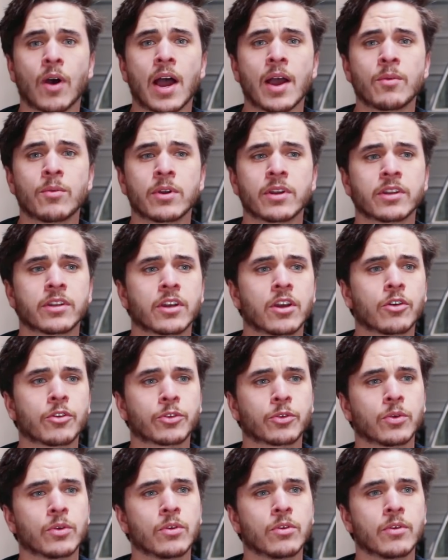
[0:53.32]
I wanted to go
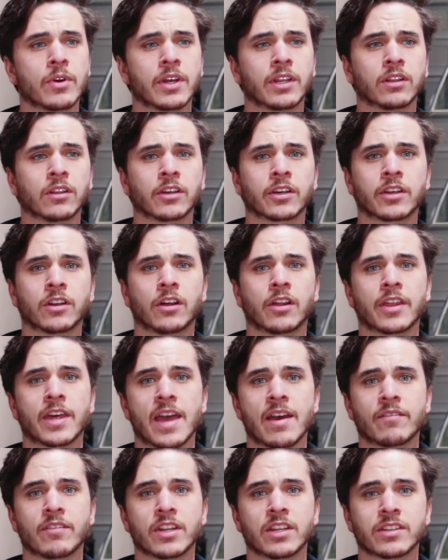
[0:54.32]
through and look at all the
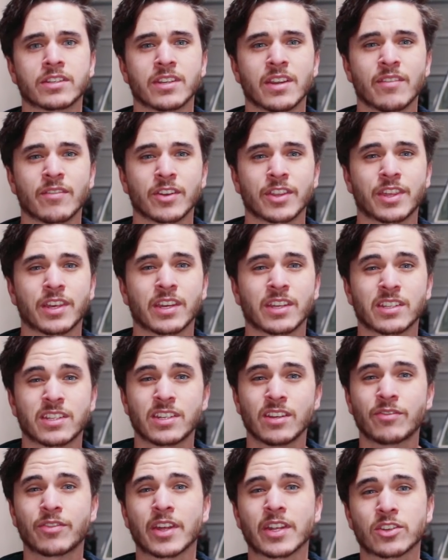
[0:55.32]
evidence and everything and
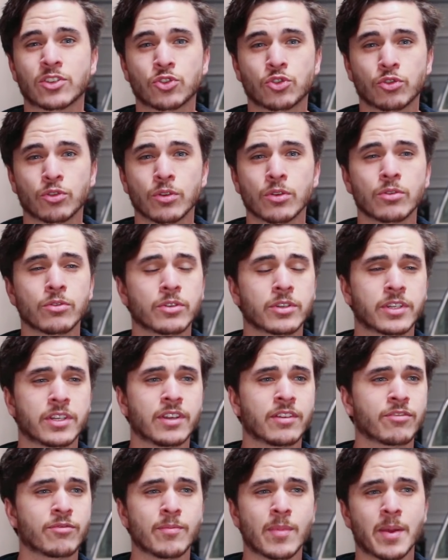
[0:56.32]
see if that's true, see
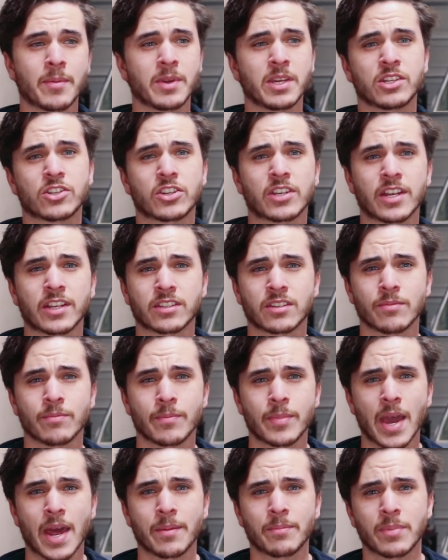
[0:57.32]
if maybe he just had some
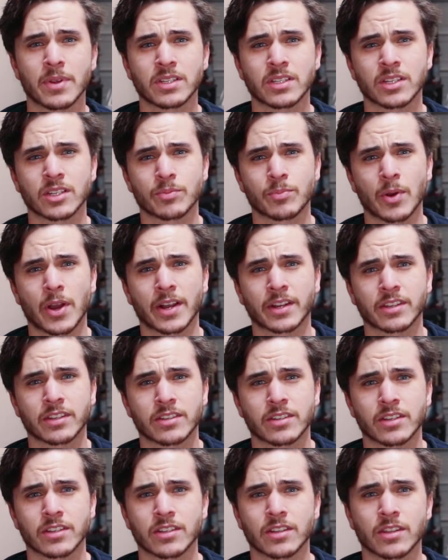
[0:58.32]
bad business
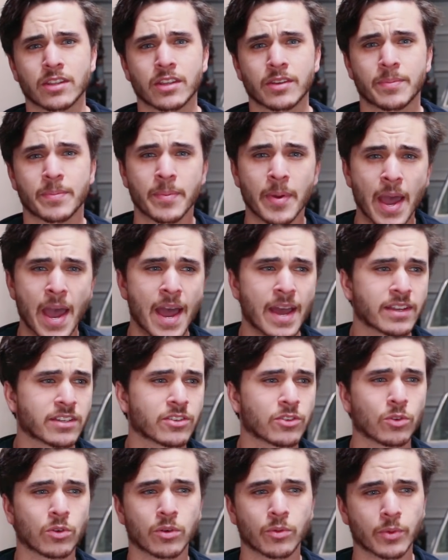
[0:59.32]
practices in the
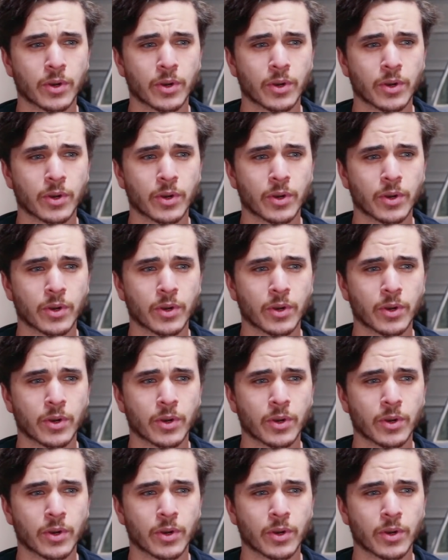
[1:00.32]
past or